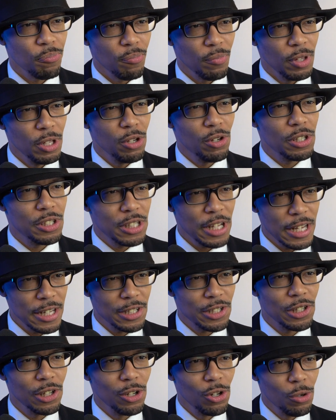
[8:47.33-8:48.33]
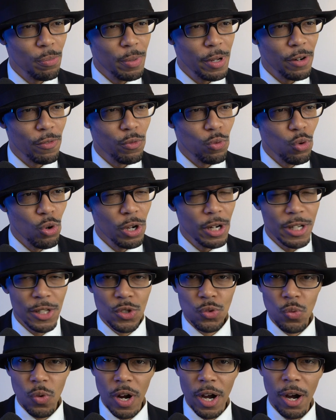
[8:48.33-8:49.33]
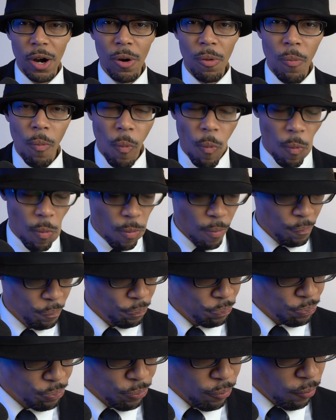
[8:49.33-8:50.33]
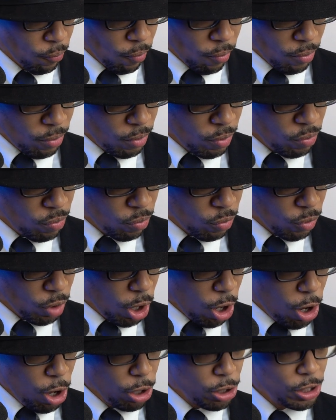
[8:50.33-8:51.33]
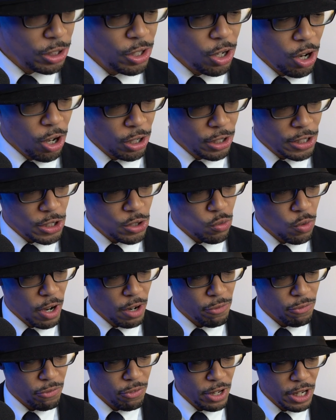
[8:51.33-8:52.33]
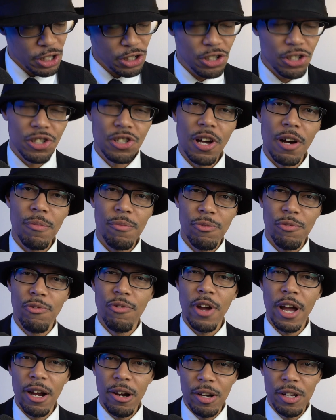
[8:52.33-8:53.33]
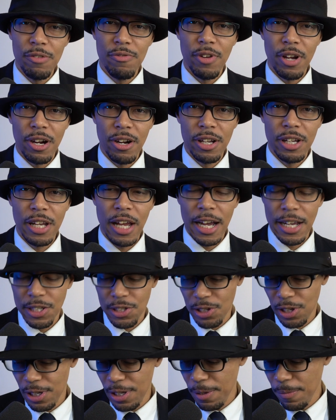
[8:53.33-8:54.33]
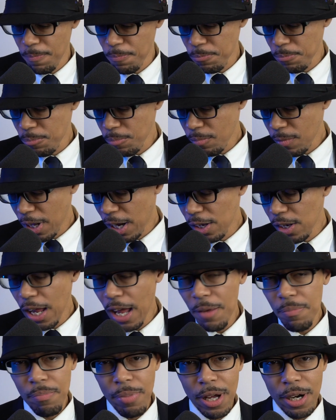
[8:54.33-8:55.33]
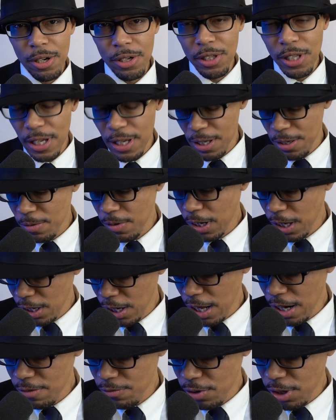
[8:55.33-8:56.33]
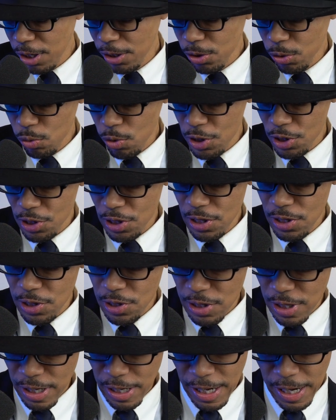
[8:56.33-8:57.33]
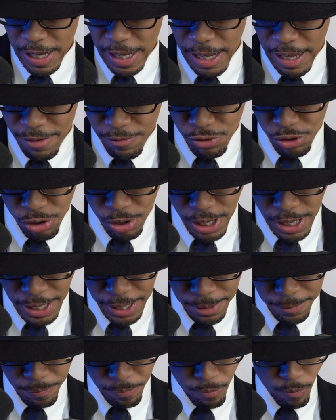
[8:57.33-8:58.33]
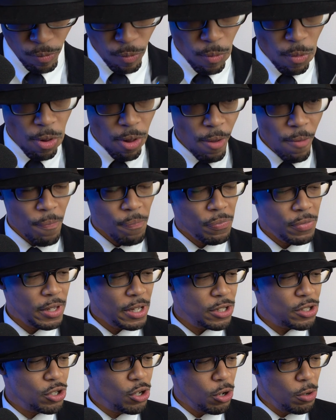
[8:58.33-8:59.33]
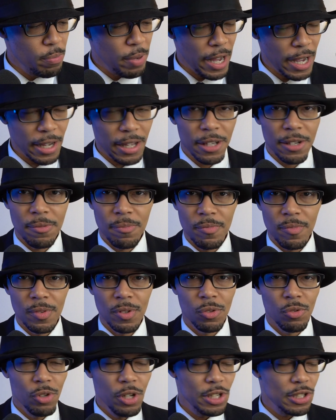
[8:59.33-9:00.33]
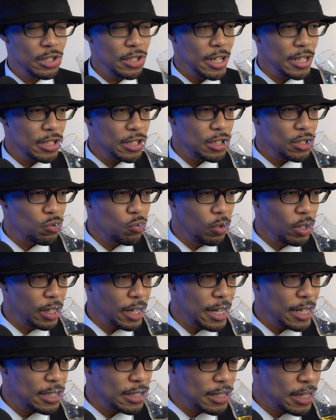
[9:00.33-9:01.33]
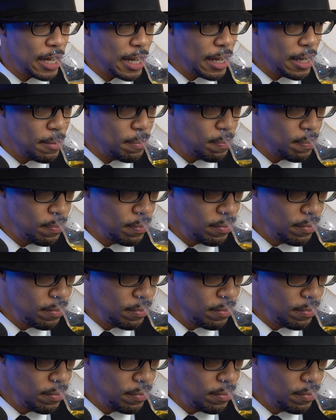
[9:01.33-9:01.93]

You can taste a little bit of wood as well. All in all, this one finishes up very, very nicely. A lot better than a lot of other whiskeys that I have tried. Let's go back and reassess this one last time.